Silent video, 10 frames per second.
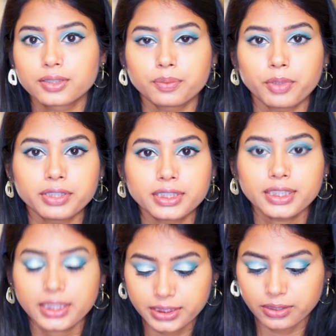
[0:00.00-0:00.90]
So
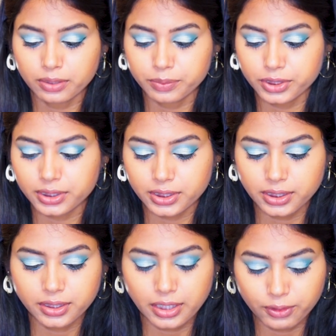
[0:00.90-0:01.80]
bronzing is almost
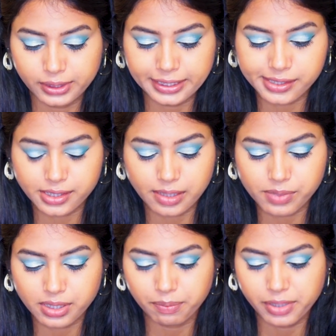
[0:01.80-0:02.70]
done. Now next
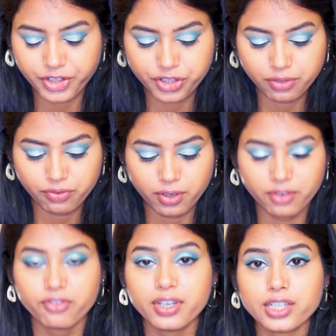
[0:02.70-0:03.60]
comes the blusher,
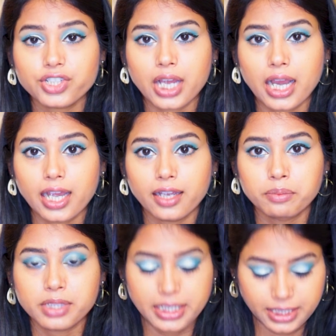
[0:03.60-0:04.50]
for which
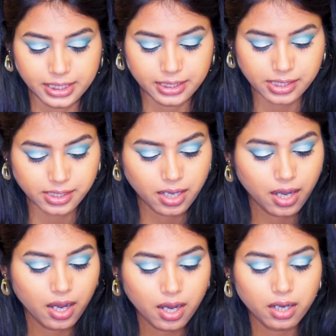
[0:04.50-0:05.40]
I'm taking this
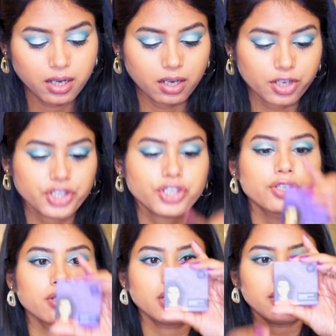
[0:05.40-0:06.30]

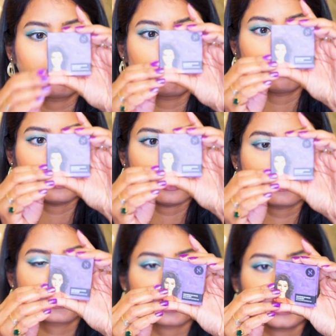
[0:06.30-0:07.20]
sugar
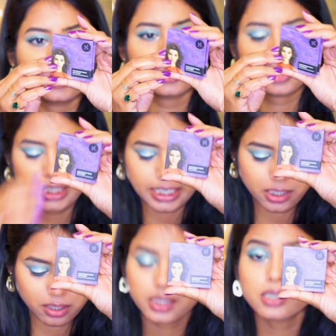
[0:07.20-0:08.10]
blush in the
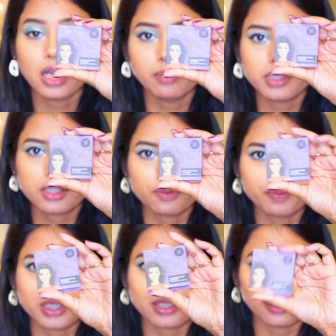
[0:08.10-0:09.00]
shade Salmon
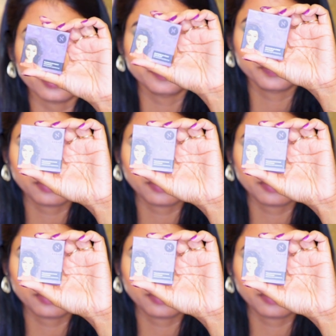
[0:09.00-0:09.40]
Superstar.